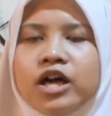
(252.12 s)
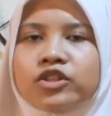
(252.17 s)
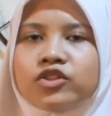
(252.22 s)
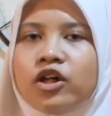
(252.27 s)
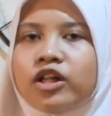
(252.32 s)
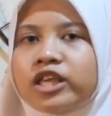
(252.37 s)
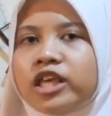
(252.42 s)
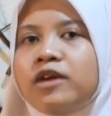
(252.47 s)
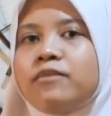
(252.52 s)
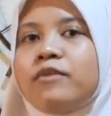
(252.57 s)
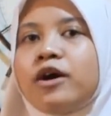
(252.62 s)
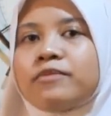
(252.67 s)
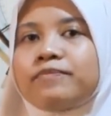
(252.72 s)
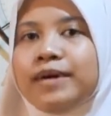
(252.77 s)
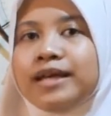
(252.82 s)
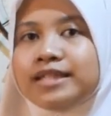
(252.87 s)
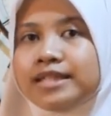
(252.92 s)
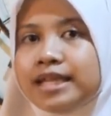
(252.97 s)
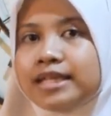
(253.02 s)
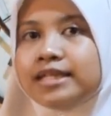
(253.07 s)
Talking about
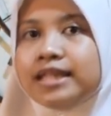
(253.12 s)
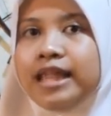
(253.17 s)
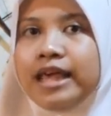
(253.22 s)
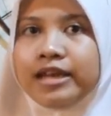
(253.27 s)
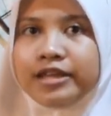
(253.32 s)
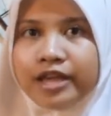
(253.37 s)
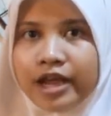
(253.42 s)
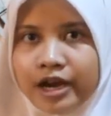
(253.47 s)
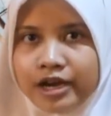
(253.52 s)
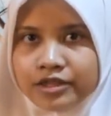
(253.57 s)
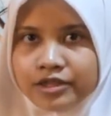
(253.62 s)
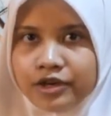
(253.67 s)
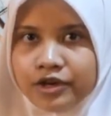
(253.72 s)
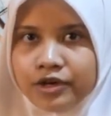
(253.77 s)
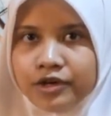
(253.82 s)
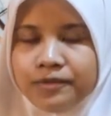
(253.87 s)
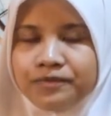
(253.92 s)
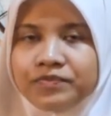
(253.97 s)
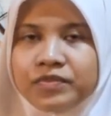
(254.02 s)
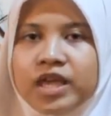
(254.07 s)
Pancasila and
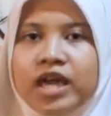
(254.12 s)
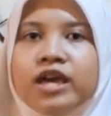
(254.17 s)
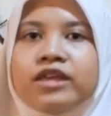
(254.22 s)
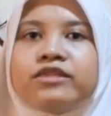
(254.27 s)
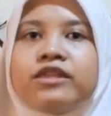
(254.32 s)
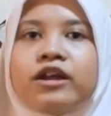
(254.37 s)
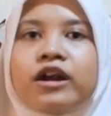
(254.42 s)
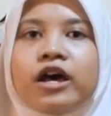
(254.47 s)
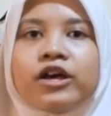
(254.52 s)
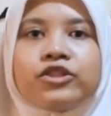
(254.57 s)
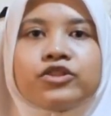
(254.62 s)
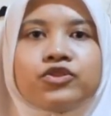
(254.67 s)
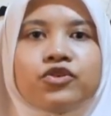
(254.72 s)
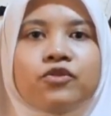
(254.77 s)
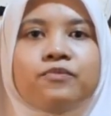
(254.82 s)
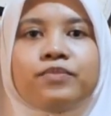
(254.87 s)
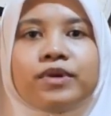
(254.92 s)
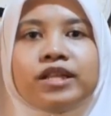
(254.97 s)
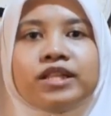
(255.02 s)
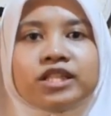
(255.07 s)
character, there are
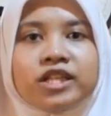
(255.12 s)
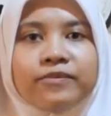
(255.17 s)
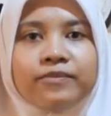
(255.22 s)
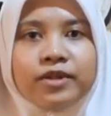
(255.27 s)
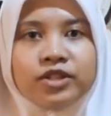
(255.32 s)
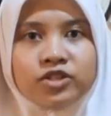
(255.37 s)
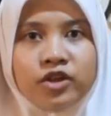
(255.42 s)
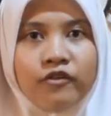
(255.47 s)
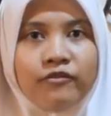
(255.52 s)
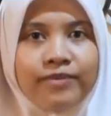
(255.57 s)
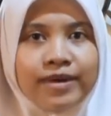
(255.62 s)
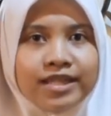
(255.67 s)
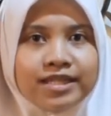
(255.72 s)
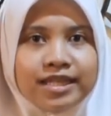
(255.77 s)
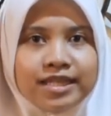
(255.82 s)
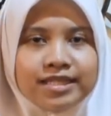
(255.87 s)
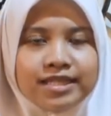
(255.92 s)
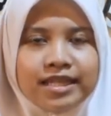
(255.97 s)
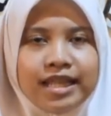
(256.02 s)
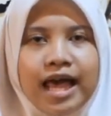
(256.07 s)
two principles of
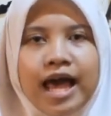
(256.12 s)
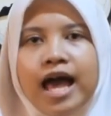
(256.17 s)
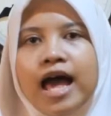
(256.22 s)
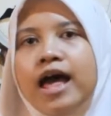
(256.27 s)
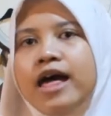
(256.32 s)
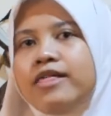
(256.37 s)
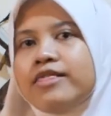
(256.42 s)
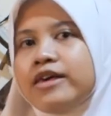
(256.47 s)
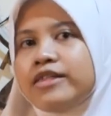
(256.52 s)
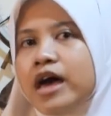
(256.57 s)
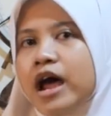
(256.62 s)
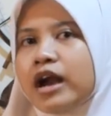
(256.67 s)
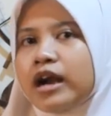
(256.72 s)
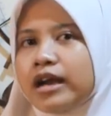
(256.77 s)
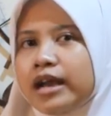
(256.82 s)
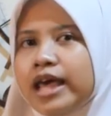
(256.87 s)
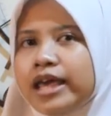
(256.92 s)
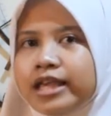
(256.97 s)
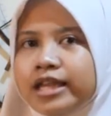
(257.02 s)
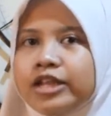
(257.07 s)
Pancasila that
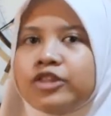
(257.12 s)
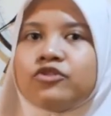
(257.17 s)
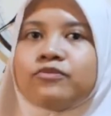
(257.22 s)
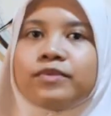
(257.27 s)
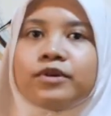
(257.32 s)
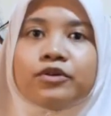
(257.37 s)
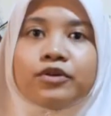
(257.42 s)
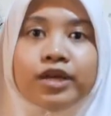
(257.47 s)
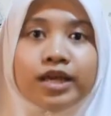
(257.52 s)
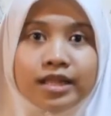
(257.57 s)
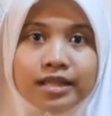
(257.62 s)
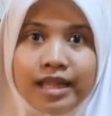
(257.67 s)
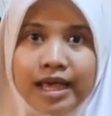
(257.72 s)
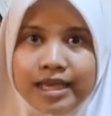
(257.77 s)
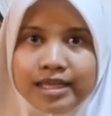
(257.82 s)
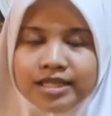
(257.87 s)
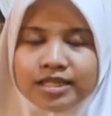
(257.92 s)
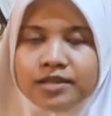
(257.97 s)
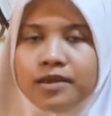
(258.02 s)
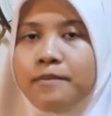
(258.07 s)
are likely to be
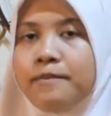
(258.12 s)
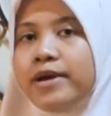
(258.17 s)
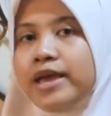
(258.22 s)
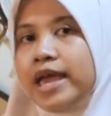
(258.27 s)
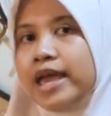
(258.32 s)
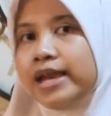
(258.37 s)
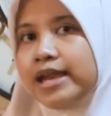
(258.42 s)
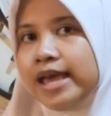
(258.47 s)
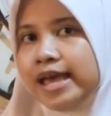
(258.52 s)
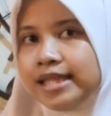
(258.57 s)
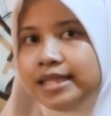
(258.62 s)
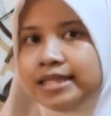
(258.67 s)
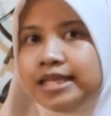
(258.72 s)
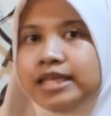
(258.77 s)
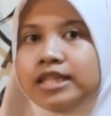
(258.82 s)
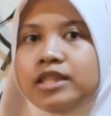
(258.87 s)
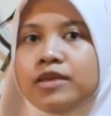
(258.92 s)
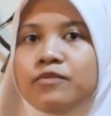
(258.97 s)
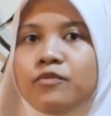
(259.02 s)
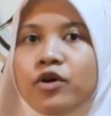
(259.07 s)
realized by
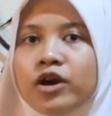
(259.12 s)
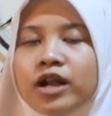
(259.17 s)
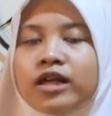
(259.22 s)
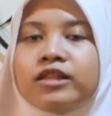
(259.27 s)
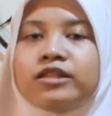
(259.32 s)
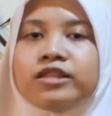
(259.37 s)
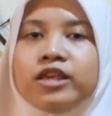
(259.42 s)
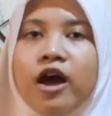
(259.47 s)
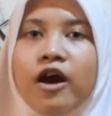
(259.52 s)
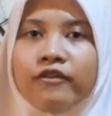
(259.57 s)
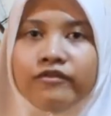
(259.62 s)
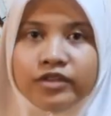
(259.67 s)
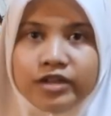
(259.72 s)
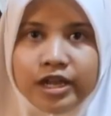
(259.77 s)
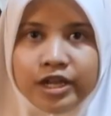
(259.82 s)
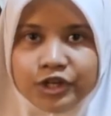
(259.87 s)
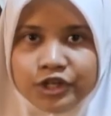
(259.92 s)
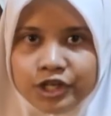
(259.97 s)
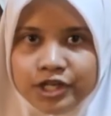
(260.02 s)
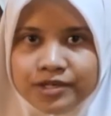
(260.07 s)
enhancing the morality of the
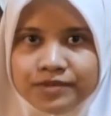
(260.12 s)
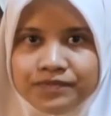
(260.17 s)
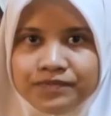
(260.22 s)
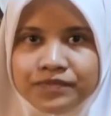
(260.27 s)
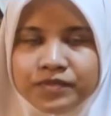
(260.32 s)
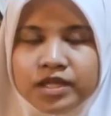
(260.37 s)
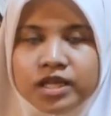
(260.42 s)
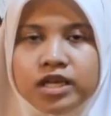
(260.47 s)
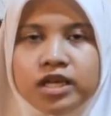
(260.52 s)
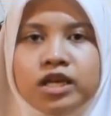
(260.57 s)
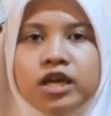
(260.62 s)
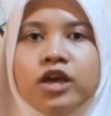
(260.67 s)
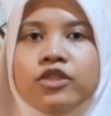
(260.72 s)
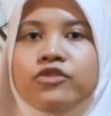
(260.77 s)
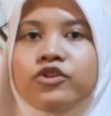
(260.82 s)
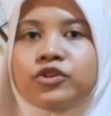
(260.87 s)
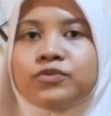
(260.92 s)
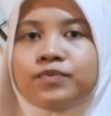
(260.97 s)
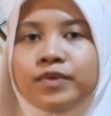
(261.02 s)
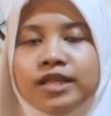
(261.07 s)
nation.
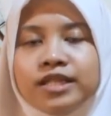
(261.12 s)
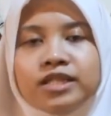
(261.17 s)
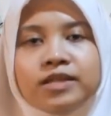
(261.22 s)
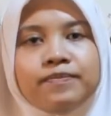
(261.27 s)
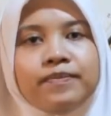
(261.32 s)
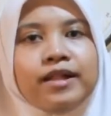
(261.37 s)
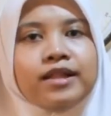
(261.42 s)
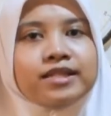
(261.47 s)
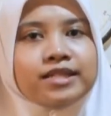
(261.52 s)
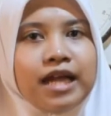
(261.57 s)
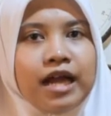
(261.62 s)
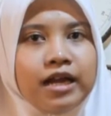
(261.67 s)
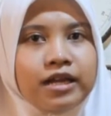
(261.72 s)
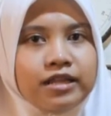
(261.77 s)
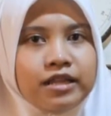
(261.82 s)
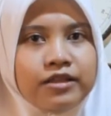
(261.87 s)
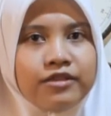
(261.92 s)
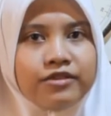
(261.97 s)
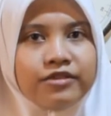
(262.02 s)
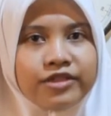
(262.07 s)
Those principles are
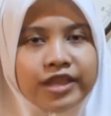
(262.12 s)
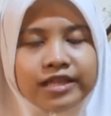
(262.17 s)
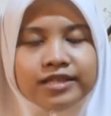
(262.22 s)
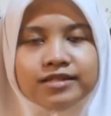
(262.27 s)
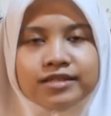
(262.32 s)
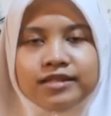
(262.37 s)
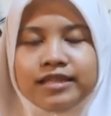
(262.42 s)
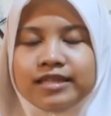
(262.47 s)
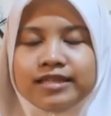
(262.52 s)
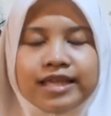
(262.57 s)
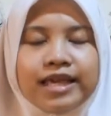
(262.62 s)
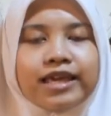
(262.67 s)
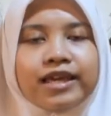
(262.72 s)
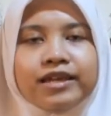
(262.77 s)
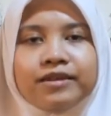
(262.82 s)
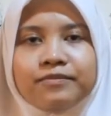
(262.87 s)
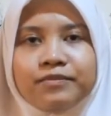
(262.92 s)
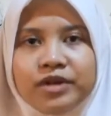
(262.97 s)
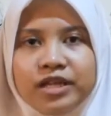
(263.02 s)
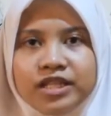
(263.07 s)
the, the
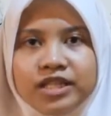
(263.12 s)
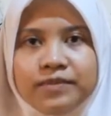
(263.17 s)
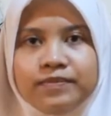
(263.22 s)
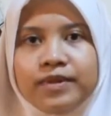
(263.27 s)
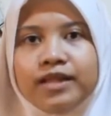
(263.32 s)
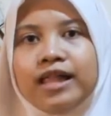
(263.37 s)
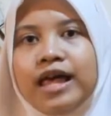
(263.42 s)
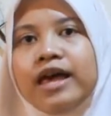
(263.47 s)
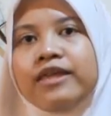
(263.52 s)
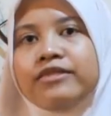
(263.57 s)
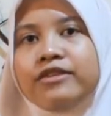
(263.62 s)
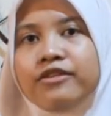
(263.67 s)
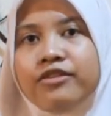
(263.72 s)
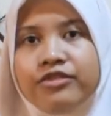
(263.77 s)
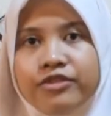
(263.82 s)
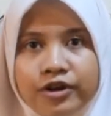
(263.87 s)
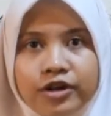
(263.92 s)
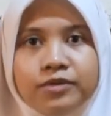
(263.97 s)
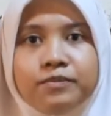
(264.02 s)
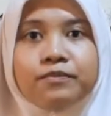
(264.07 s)
second principle and the
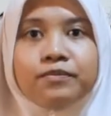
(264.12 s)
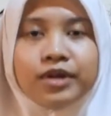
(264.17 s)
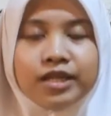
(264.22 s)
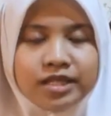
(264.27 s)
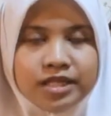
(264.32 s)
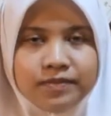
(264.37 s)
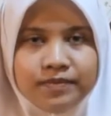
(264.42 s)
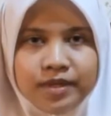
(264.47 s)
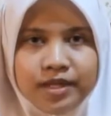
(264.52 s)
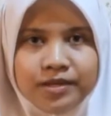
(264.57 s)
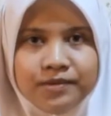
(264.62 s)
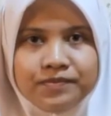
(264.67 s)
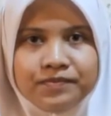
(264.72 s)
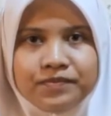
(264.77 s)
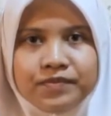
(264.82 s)
third principle,